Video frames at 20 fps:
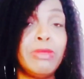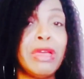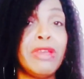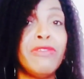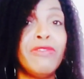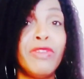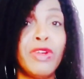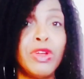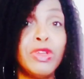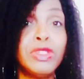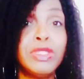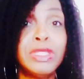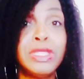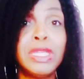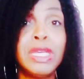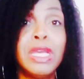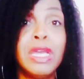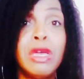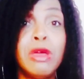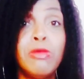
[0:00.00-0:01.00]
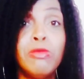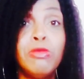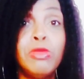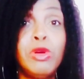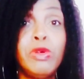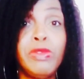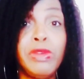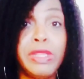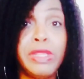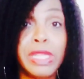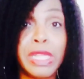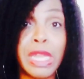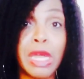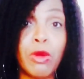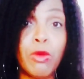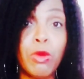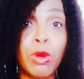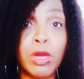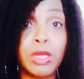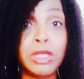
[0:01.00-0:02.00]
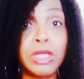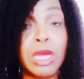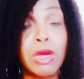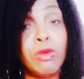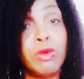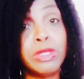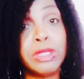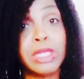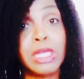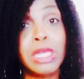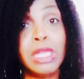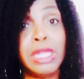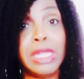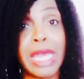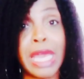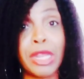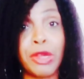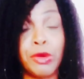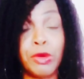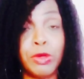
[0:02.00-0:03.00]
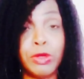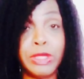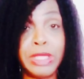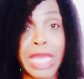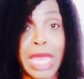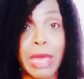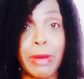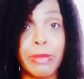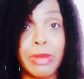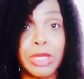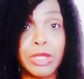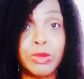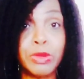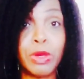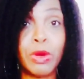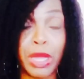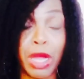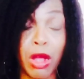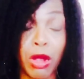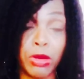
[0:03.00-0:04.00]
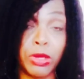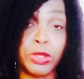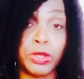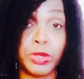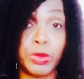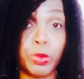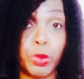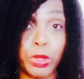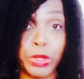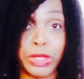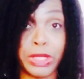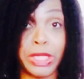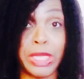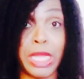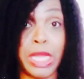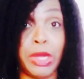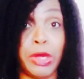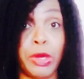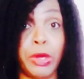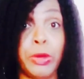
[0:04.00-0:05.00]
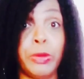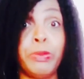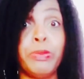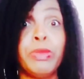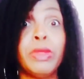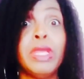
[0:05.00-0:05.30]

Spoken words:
My first movie that I worked on was Collateral Damage with Arnold Schwarzenegger.